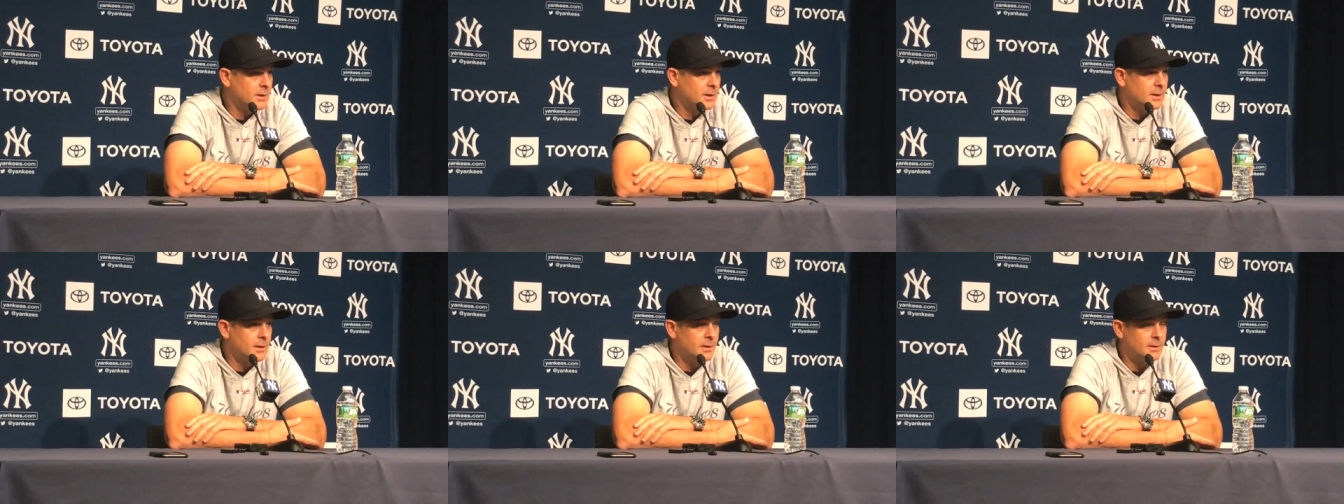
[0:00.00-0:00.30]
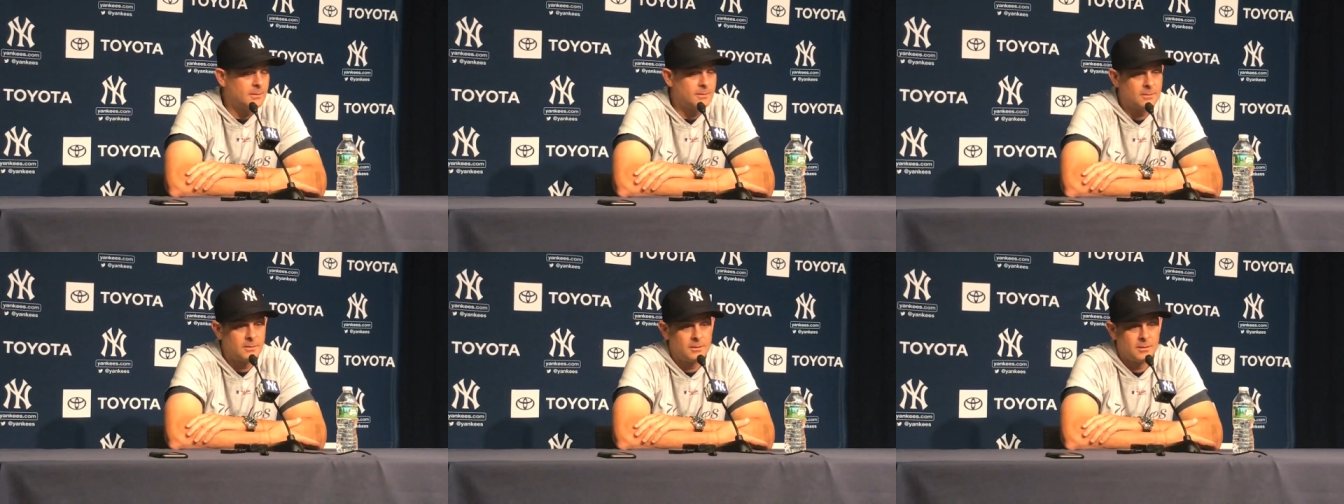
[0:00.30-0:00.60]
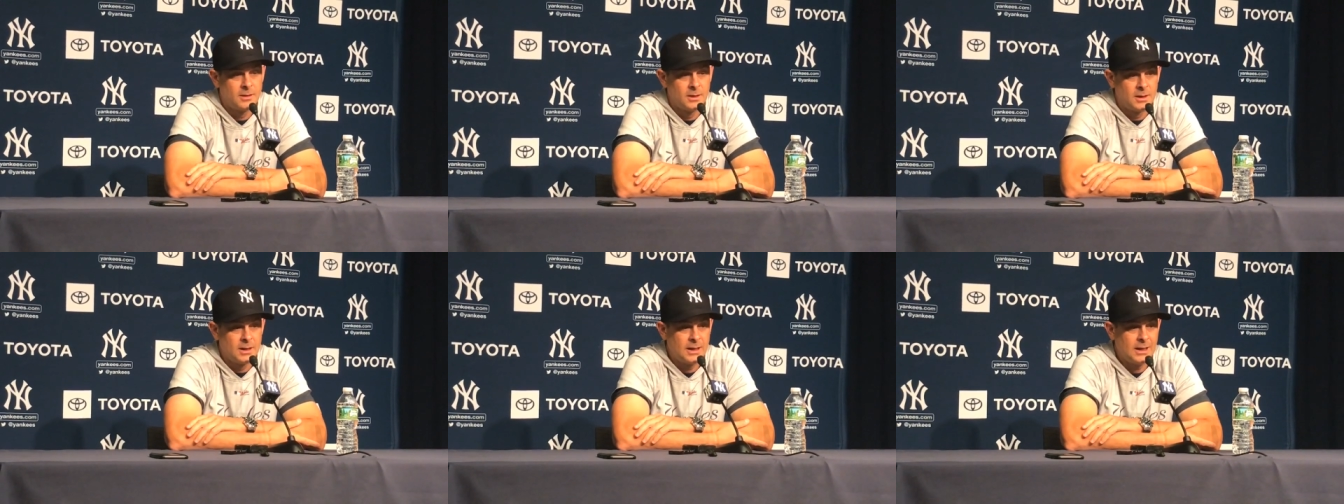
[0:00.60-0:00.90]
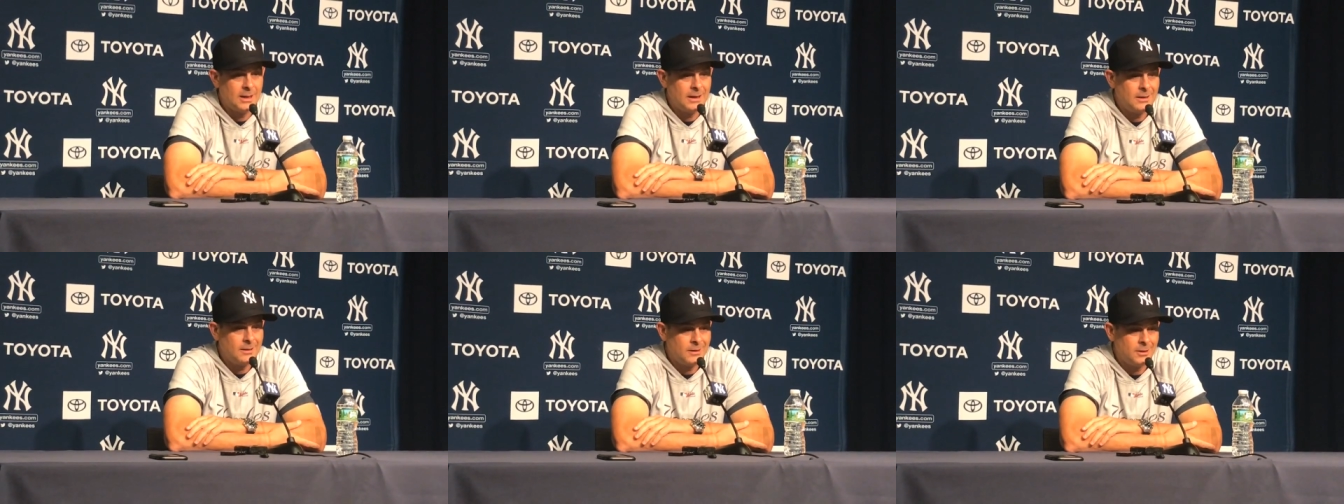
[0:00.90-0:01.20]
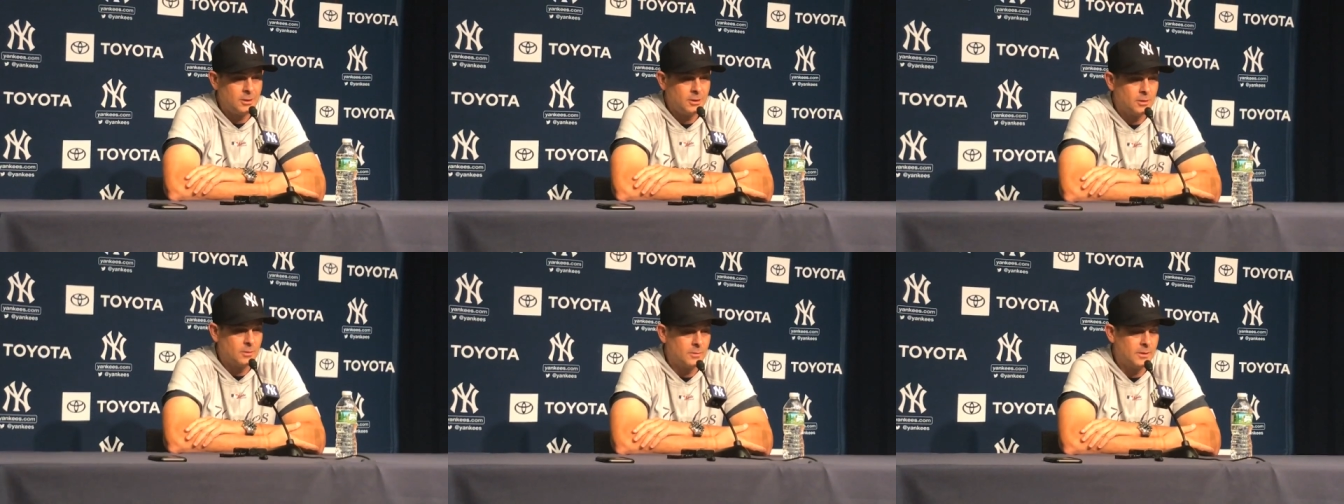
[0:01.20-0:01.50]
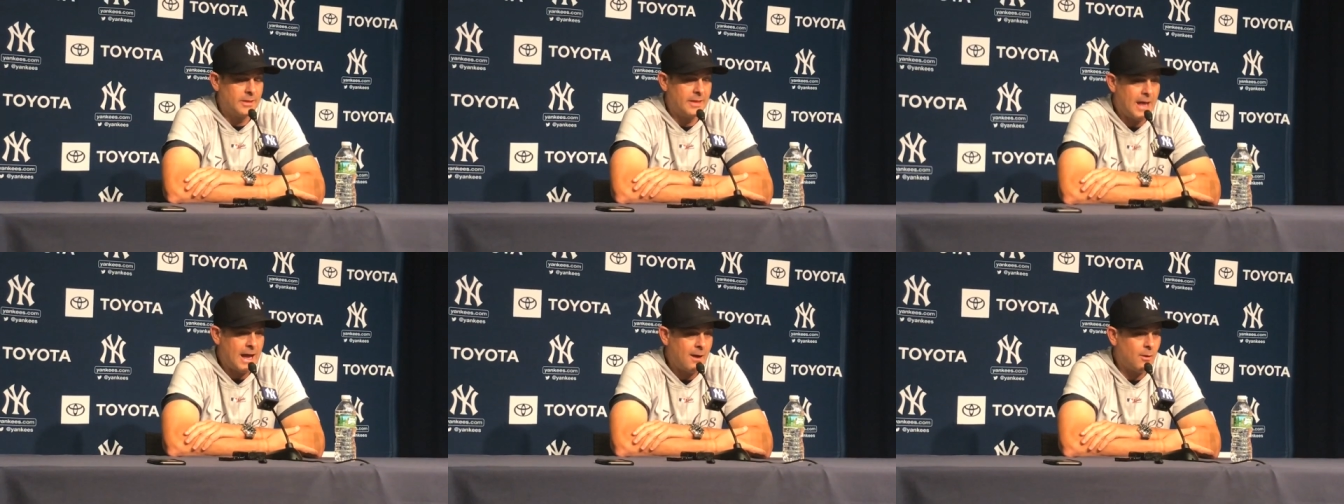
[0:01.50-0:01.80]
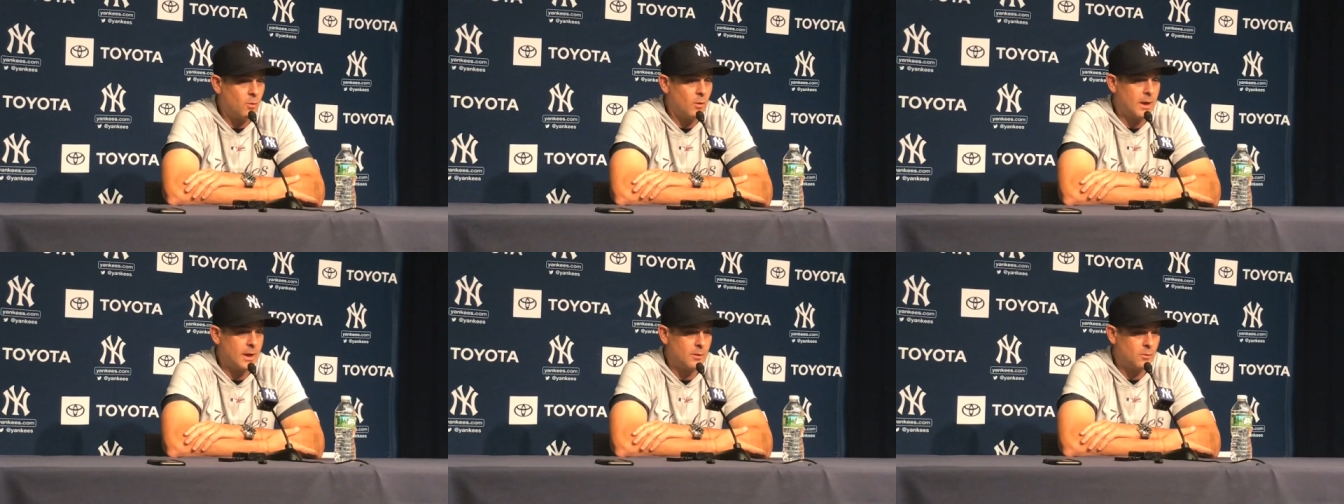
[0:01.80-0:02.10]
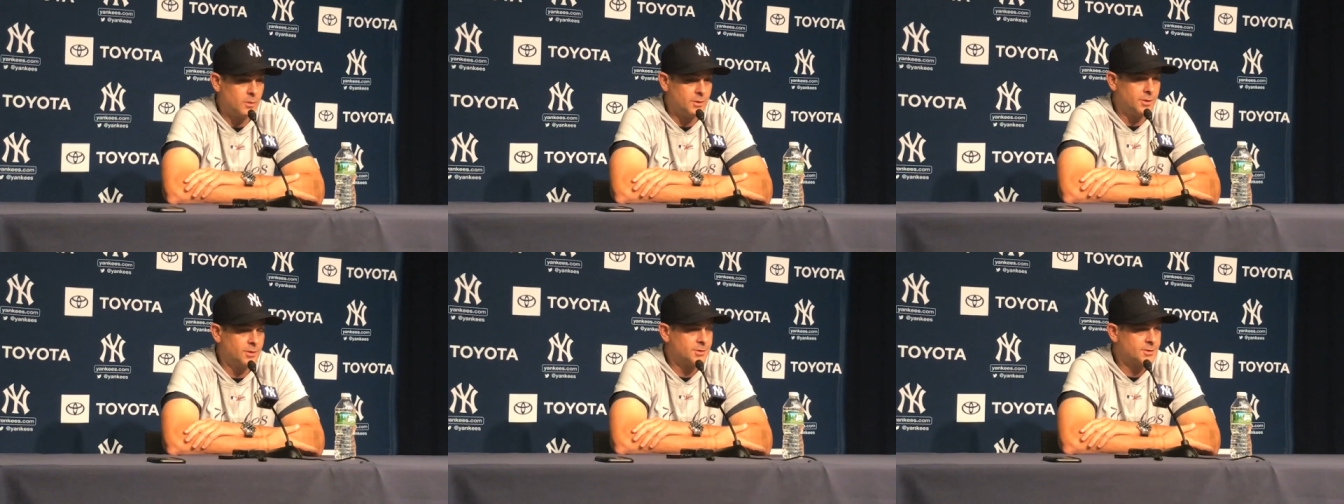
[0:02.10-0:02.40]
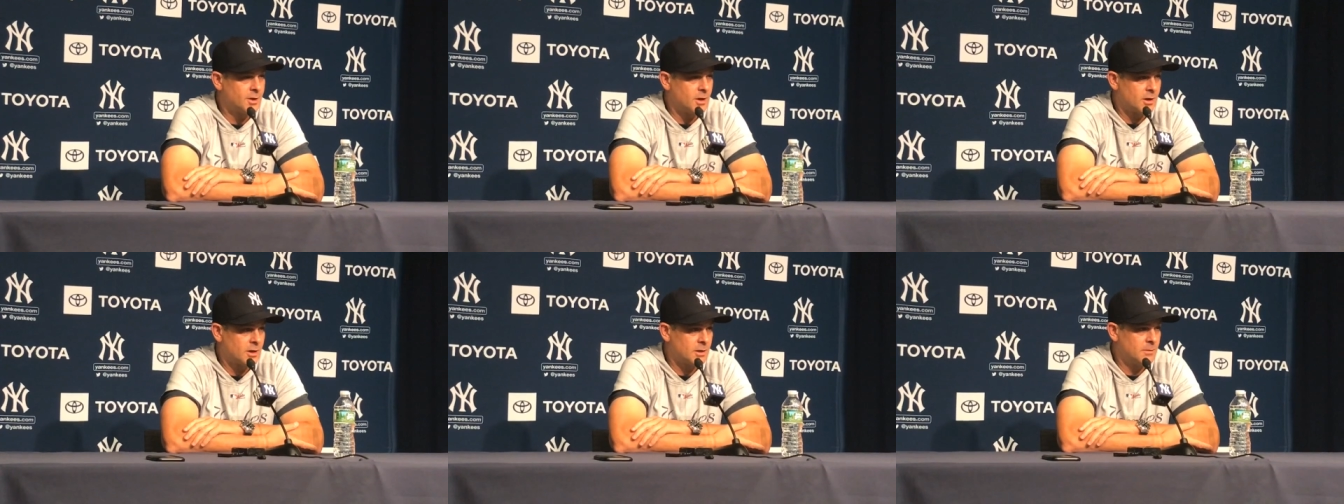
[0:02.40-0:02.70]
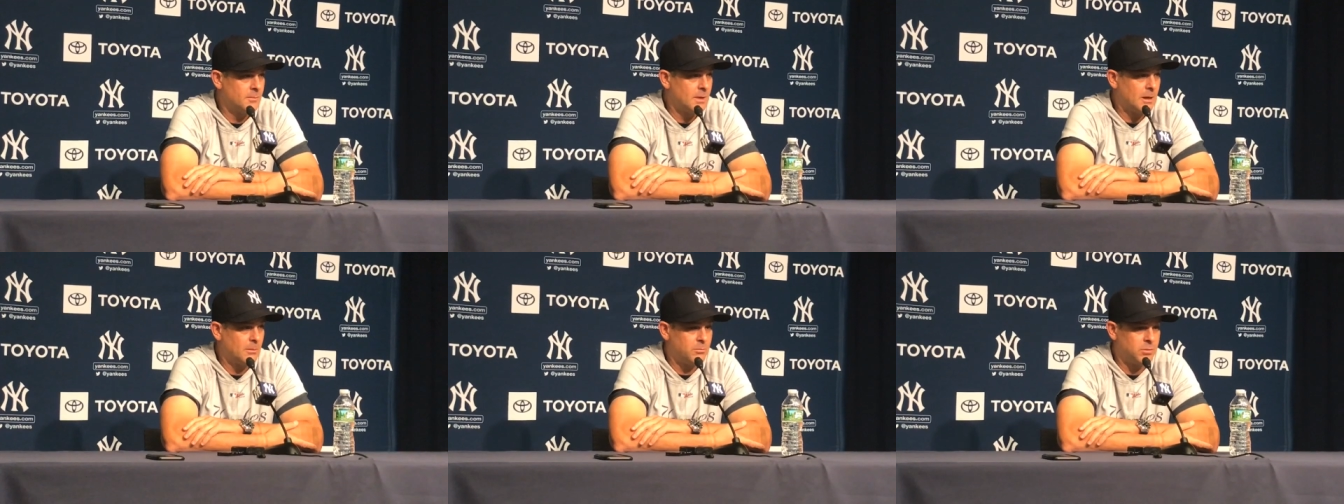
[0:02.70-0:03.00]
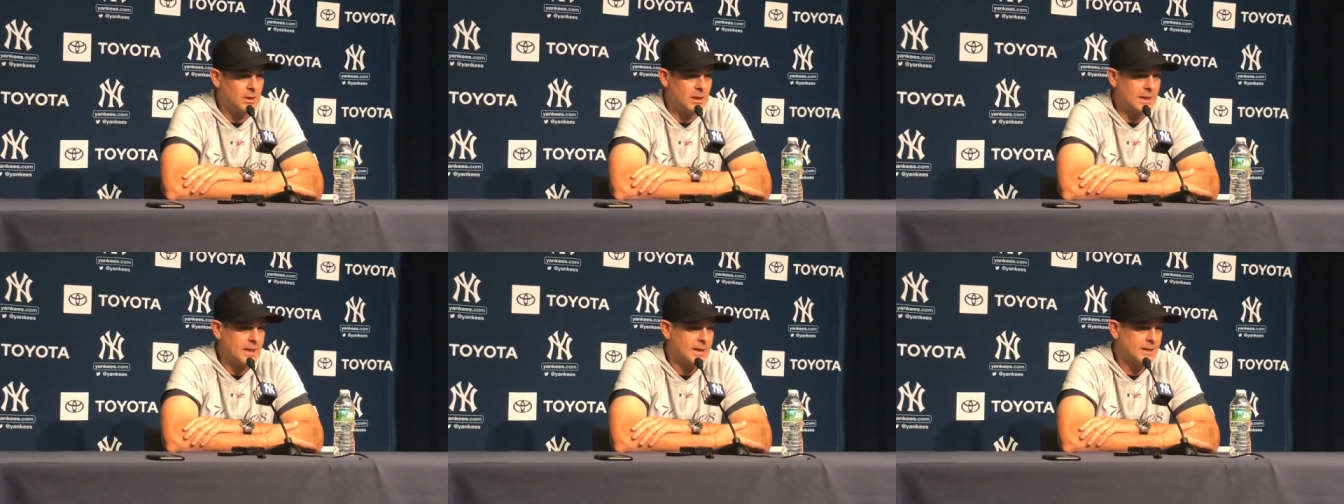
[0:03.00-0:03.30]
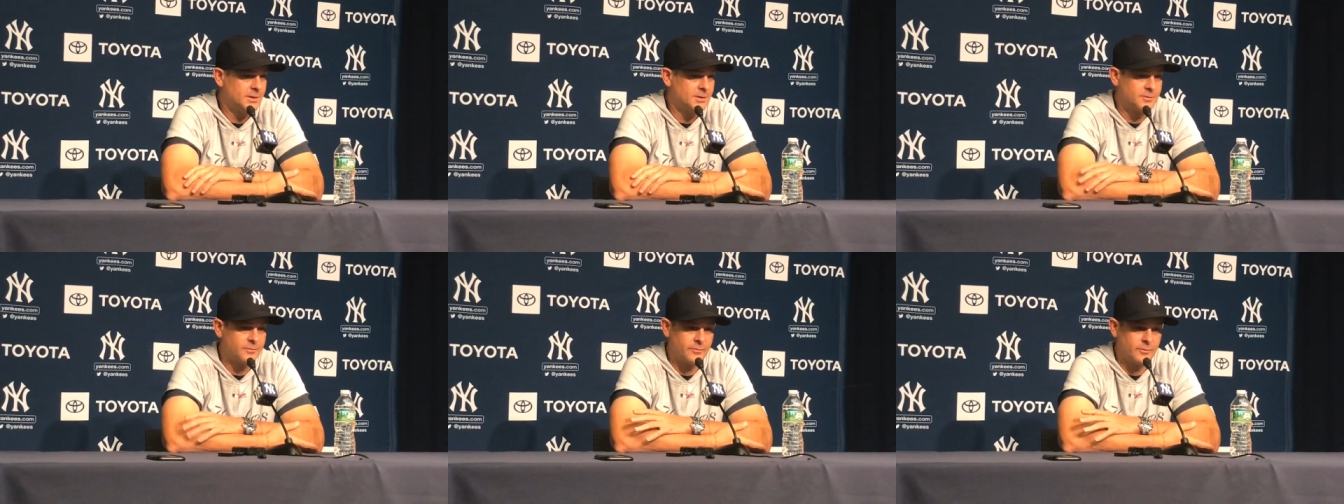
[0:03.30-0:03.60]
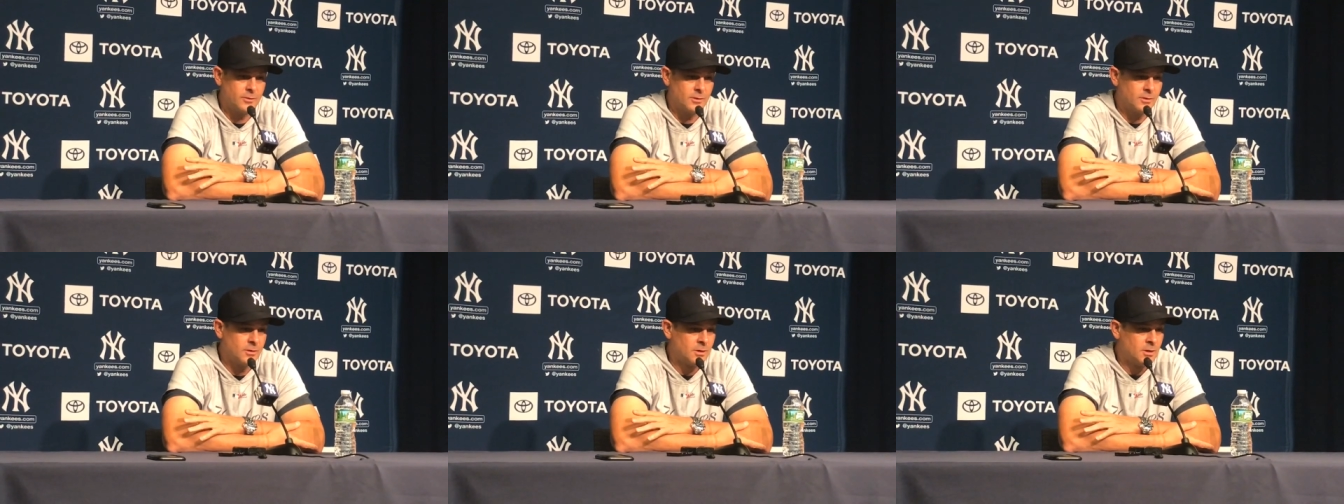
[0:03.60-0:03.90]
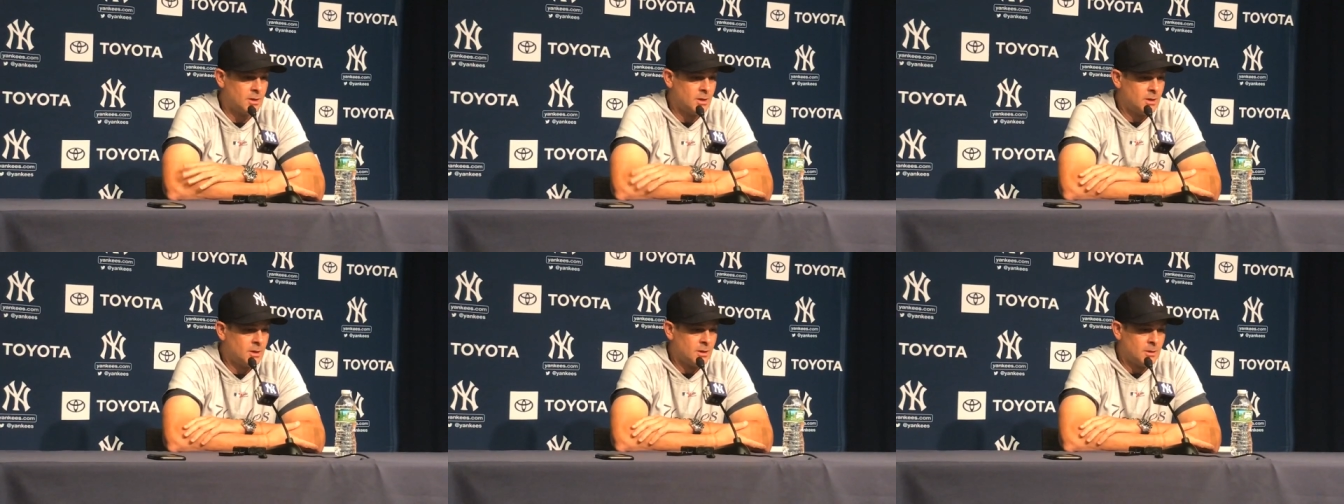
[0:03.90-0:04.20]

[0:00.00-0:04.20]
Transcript: And, you know, in that way, when you're talking about plans for